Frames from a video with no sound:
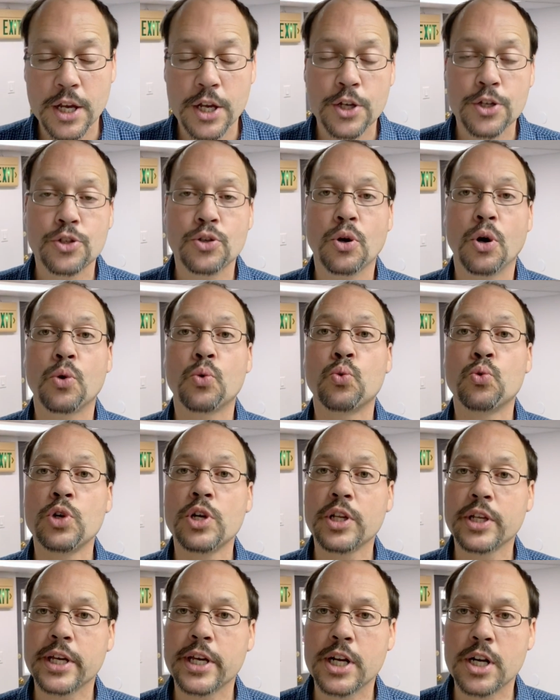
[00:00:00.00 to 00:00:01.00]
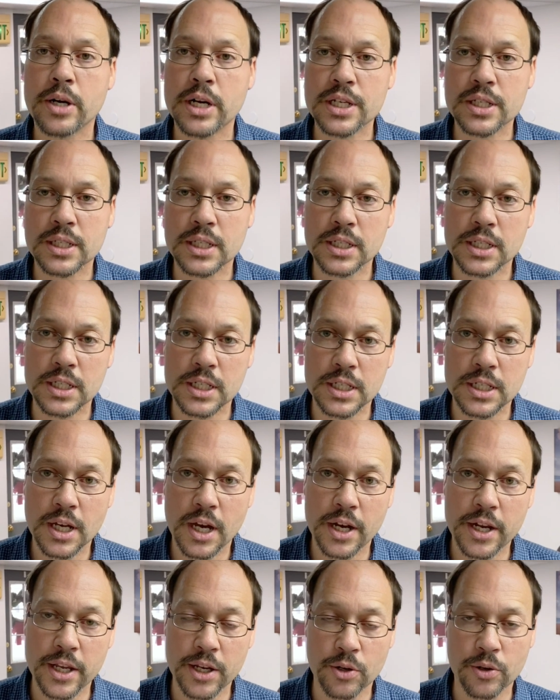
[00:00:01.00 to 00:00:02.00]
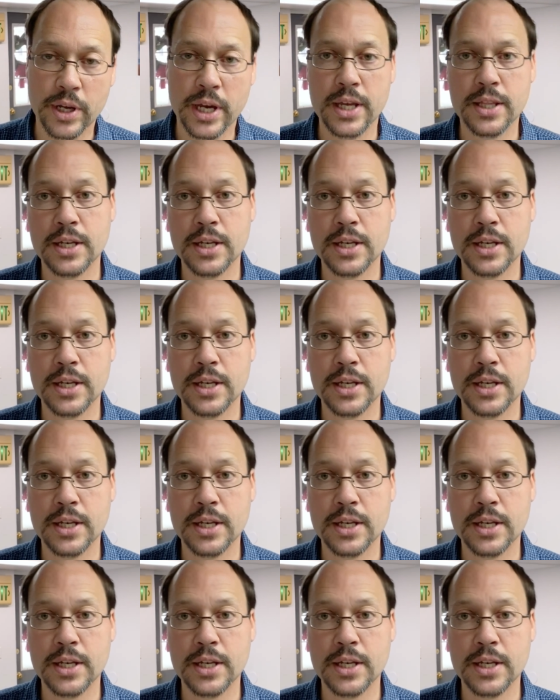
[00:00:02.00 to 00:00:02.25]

So a really interesting study, okay?